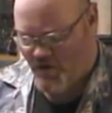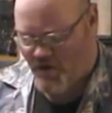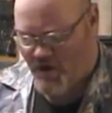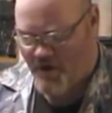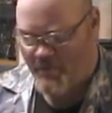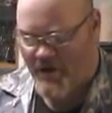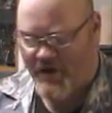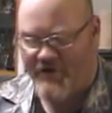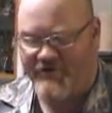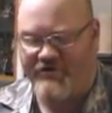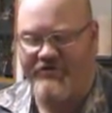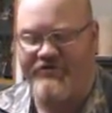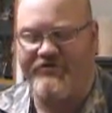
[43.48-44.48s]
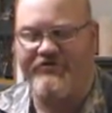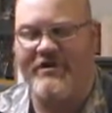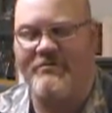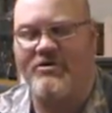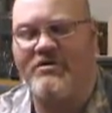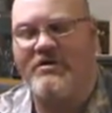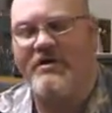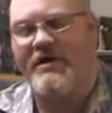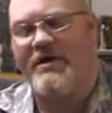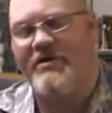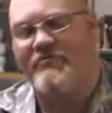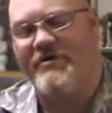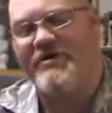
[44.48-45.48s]
I also took the Dremel
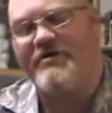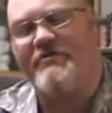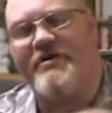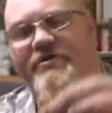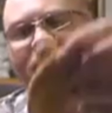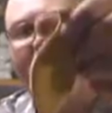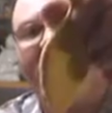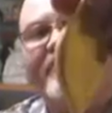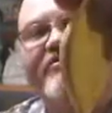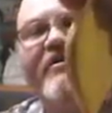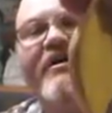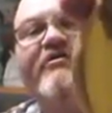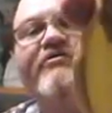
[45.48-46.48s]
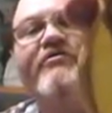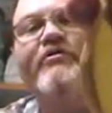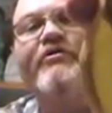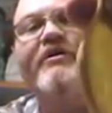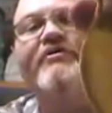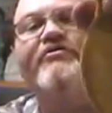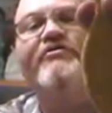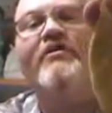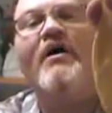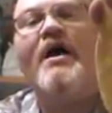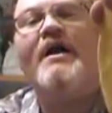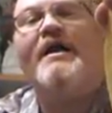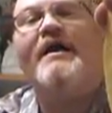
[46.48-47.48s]
and ran it around the back side so that it's
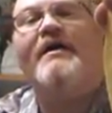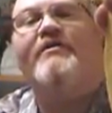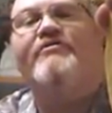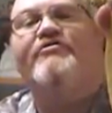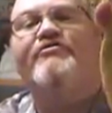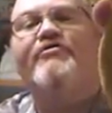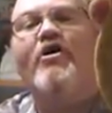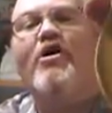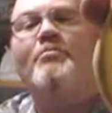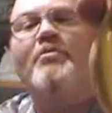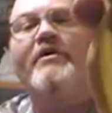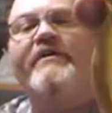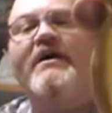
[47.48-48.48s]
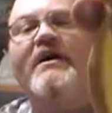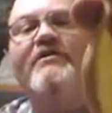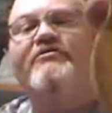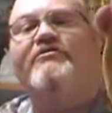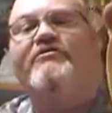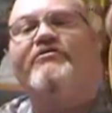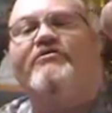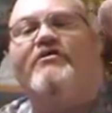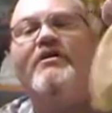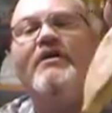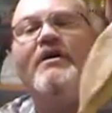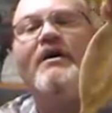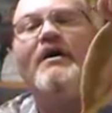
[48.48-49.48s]
not as sharp on the edges.
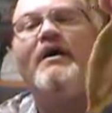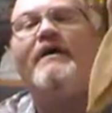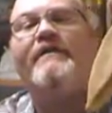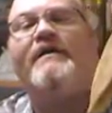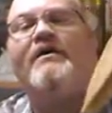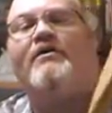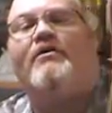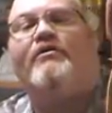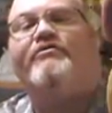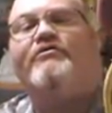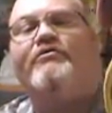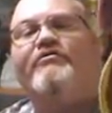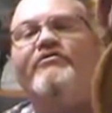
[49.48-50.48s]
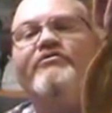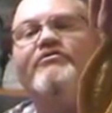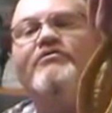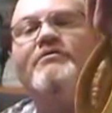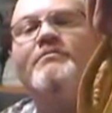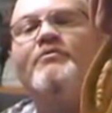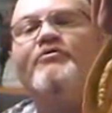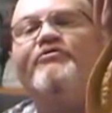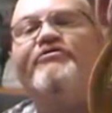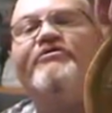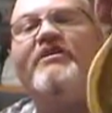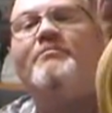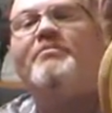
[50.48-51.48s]
And then I also used it to do a little bit more
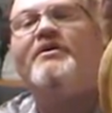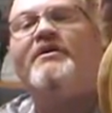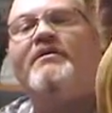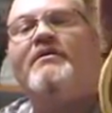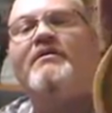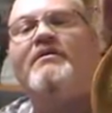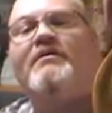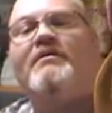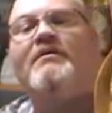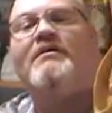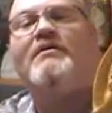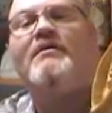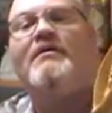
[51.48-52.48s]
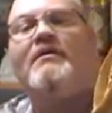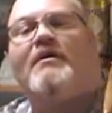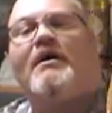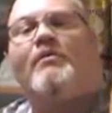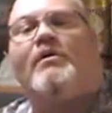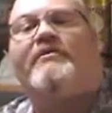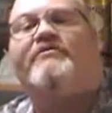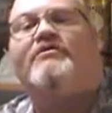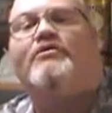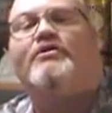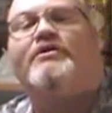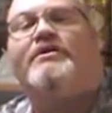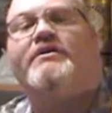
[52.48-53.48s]
shaping. I want it to
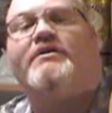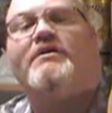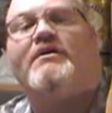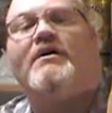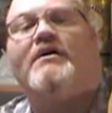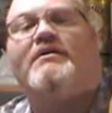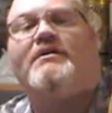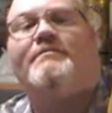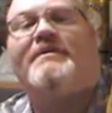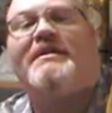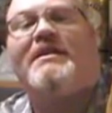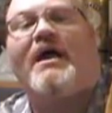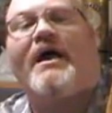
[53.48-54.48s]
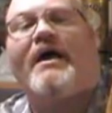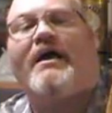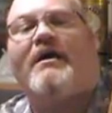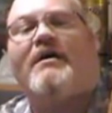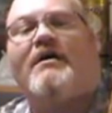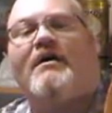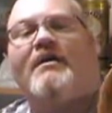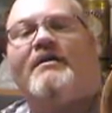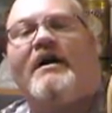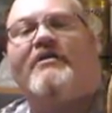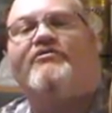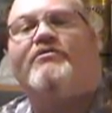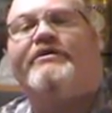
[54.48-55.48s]
look a little bit like a
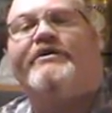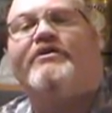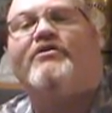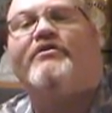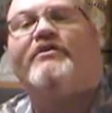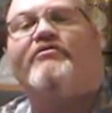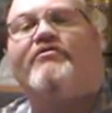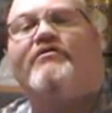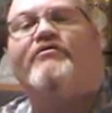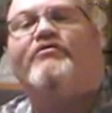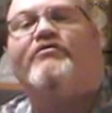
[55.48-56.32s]
naturally occurring sort of